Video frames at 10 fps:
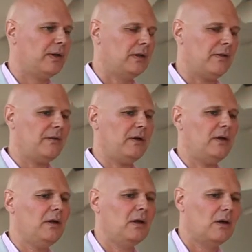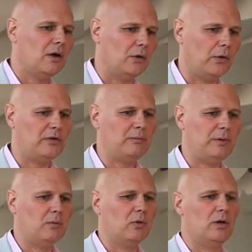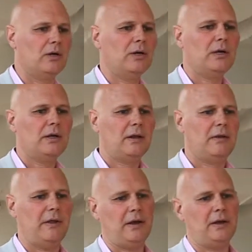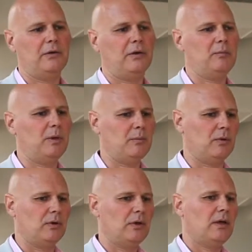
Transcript: Nothing annoys me more than hearing people